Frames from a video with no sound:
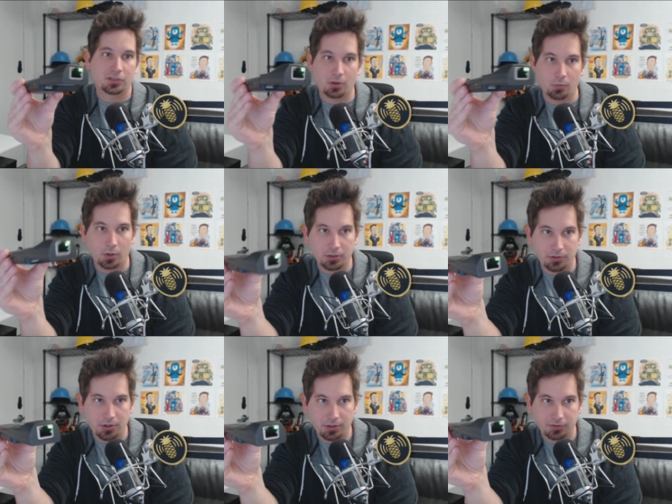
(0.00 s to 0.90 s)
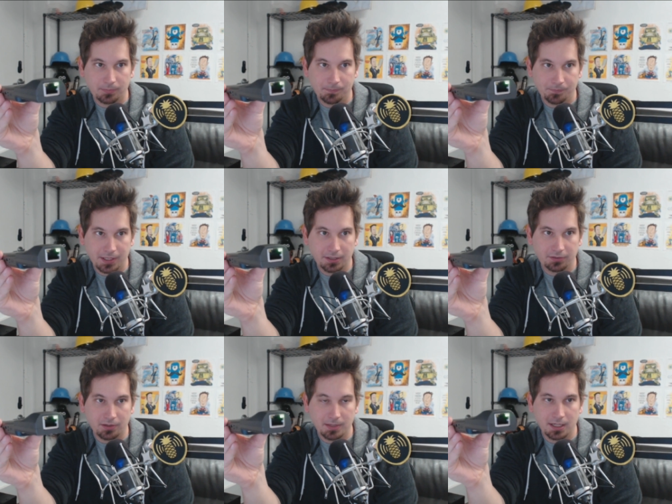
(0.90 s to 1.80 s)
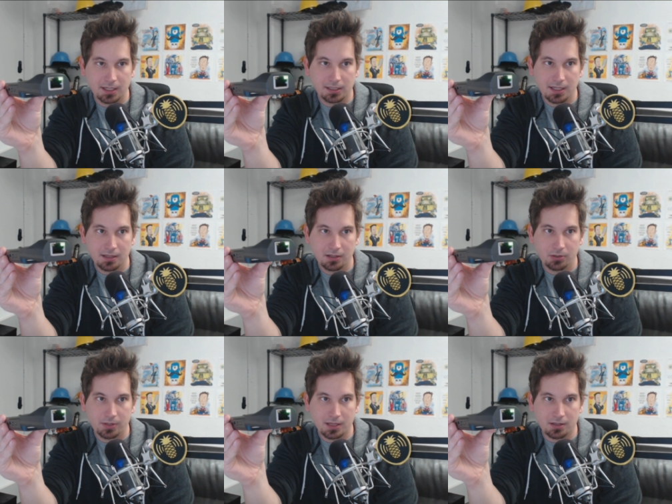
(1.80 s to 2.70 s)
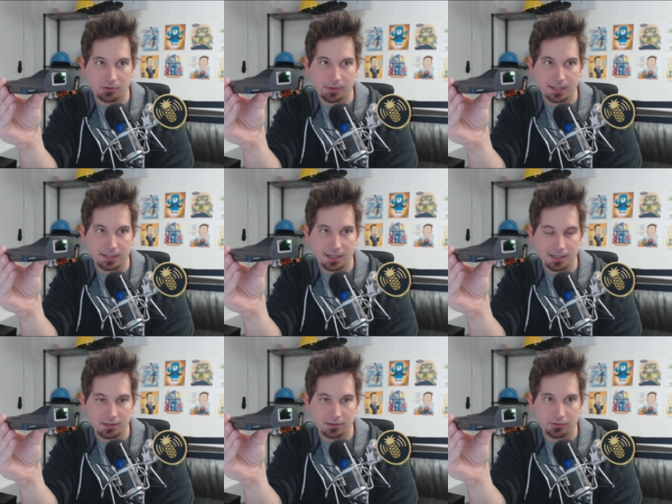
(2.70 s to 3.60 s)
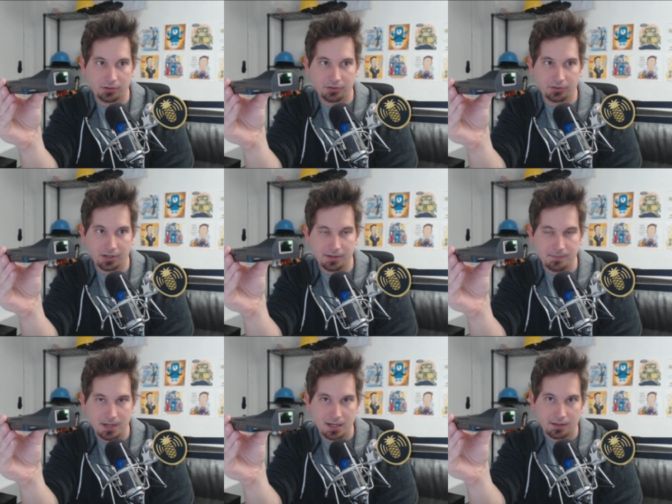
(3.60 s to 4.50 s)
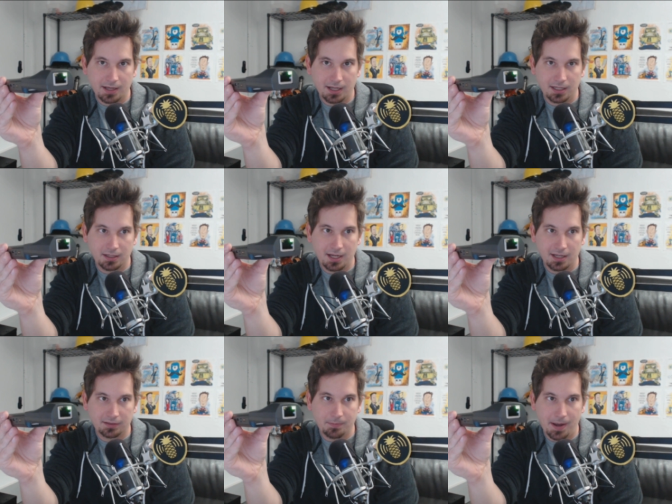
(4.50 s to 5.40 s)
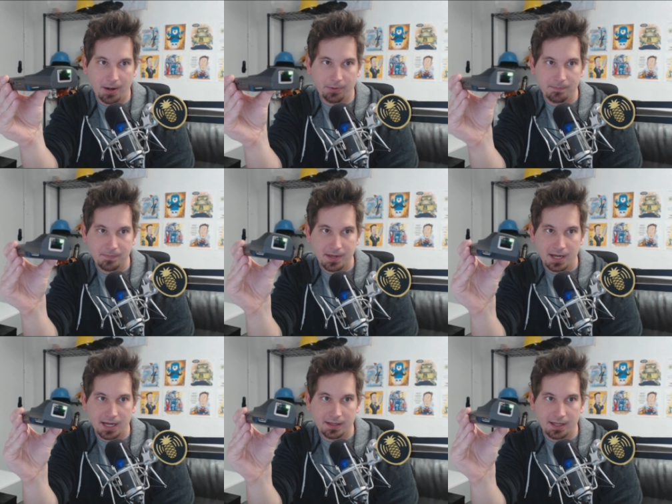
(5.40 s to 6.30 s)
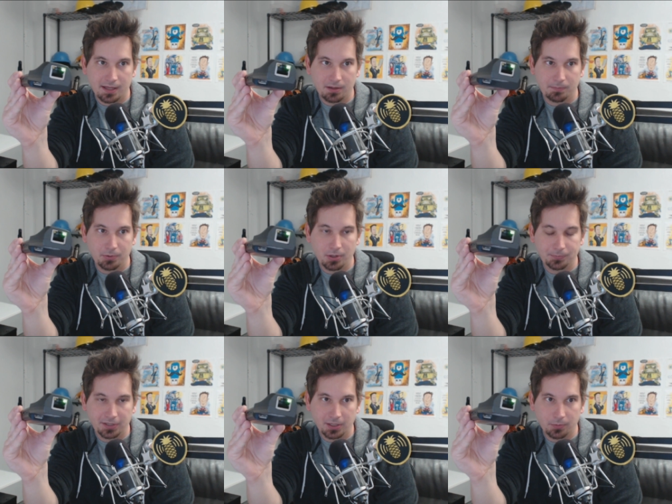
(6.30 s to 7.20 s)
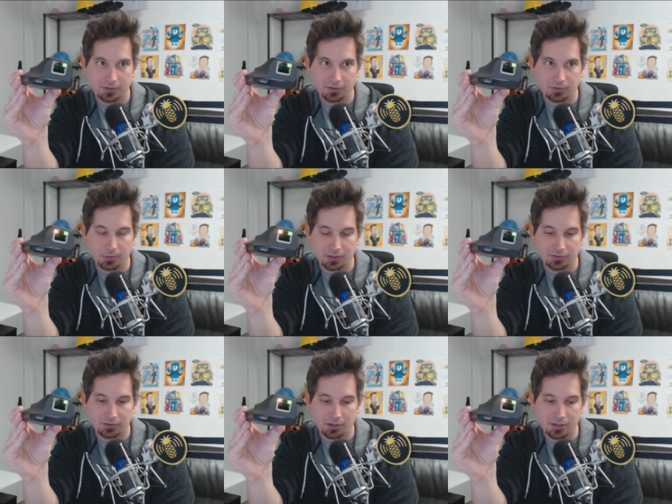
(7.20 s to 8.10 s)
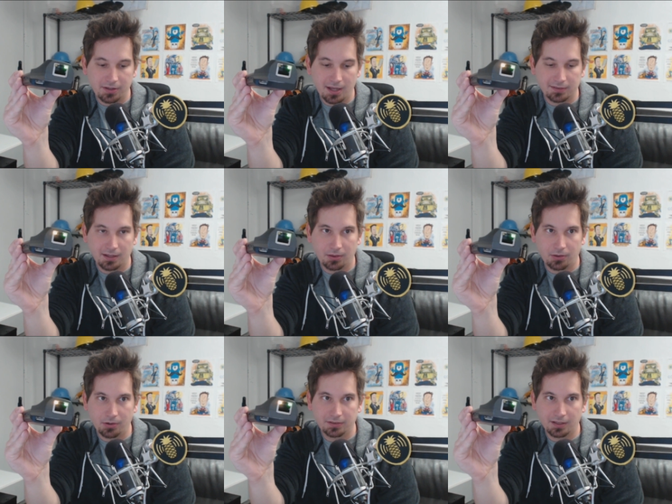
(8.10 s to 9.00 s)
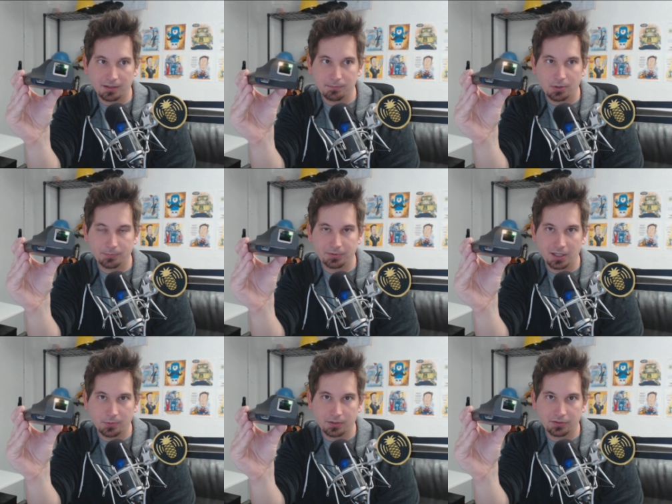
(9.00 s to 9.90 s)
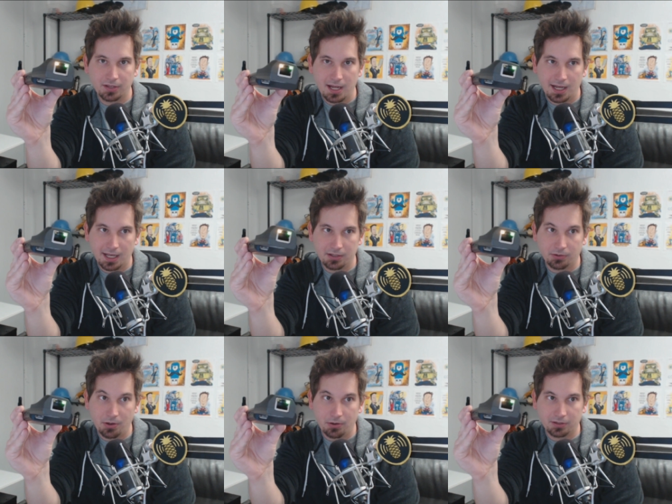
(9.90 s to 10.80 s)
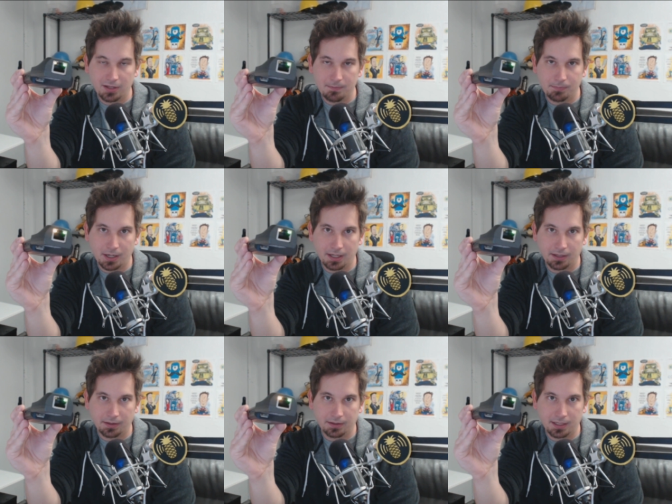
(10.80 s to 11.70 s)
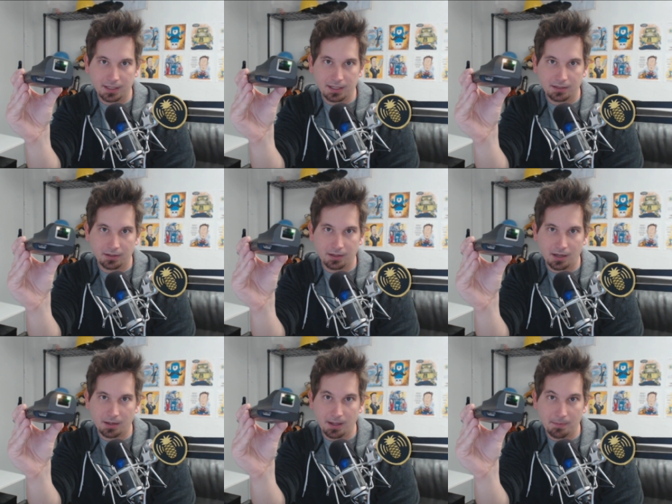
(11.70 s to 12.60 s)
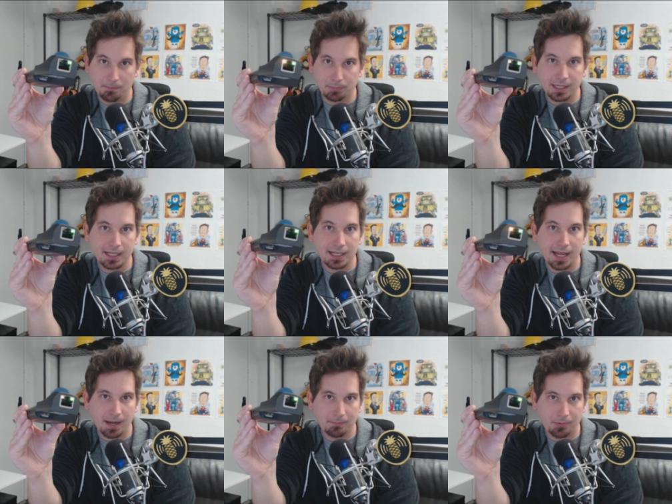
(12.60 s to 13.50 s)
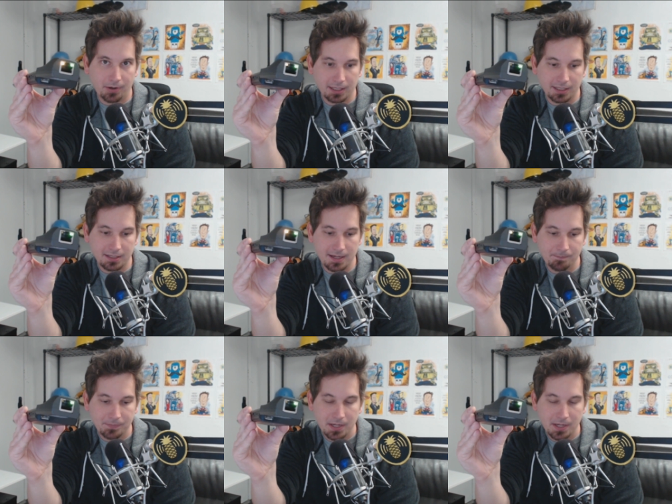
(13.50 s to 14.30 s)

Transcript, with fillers: So what you'll notice is immediately you get the green light turns on. That indicates the power. And then the boot up sequence is going to start. That's a 30 second boot up sequence and you'll notice it by the uh, blinking amber LED.